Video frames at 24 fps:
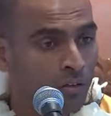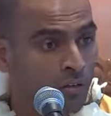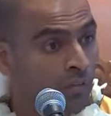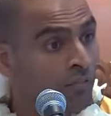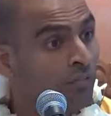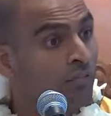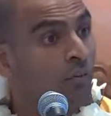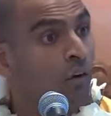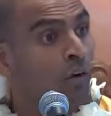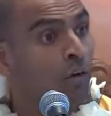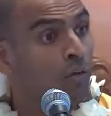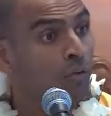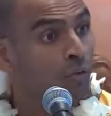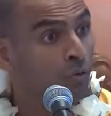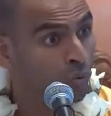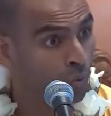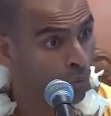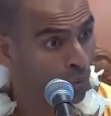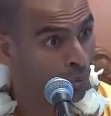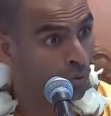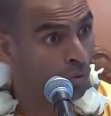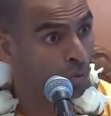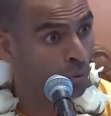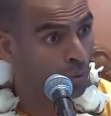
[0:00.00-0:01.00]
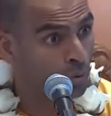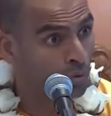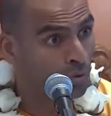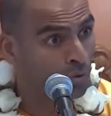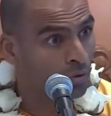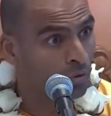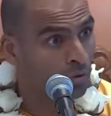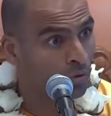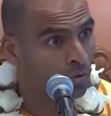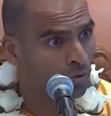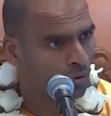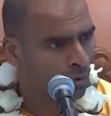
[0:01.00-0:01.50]
the false guru.
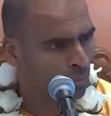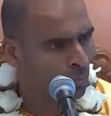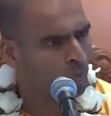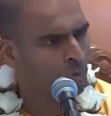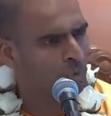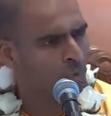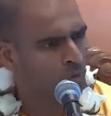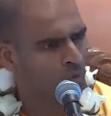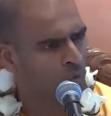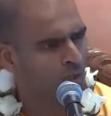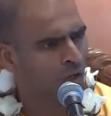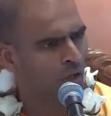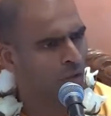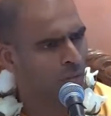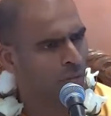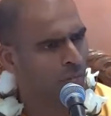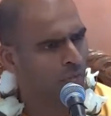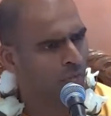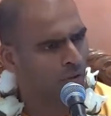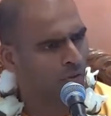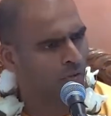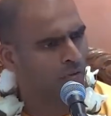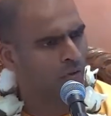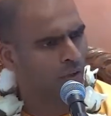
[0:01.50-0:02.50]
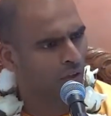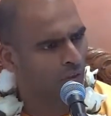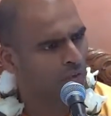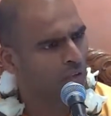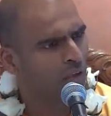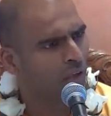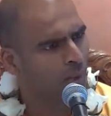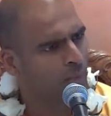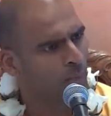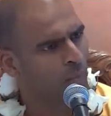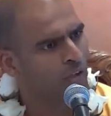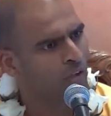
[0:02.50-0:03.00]
Someone who comes and
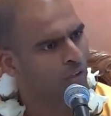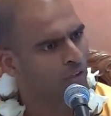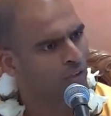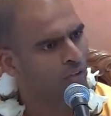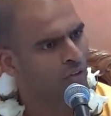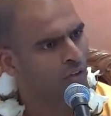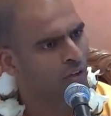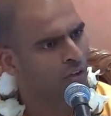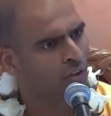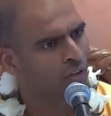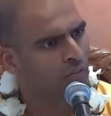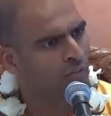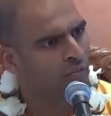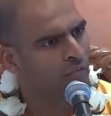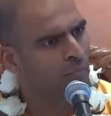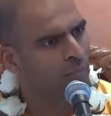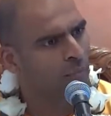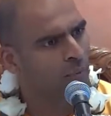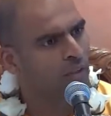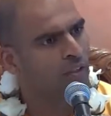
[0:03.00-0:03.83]
says, I will serve,